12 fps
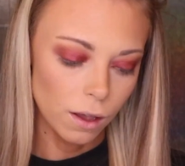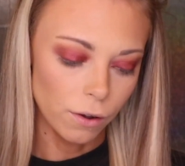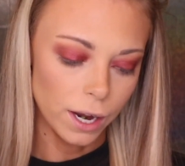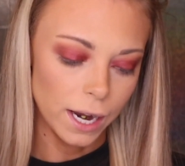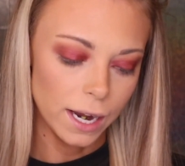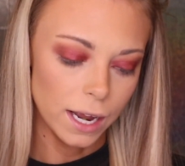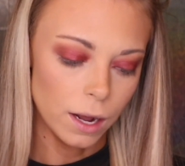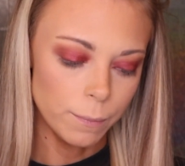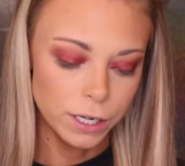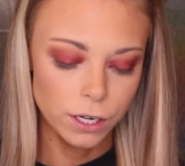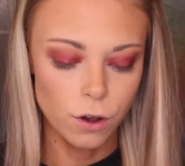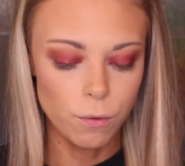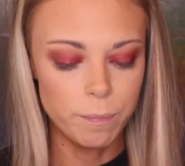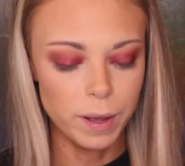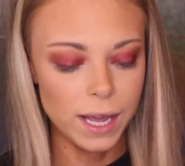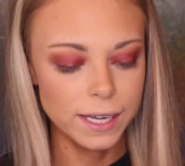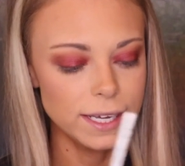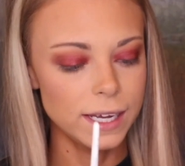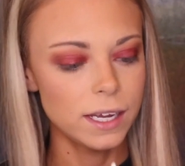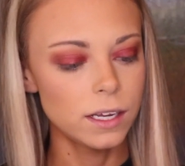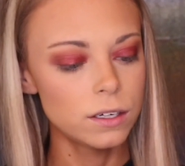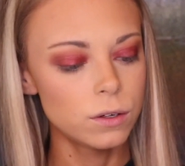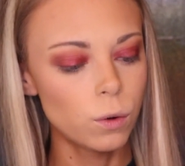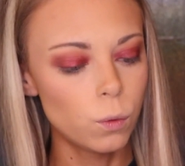Okay, and I'm going to go back in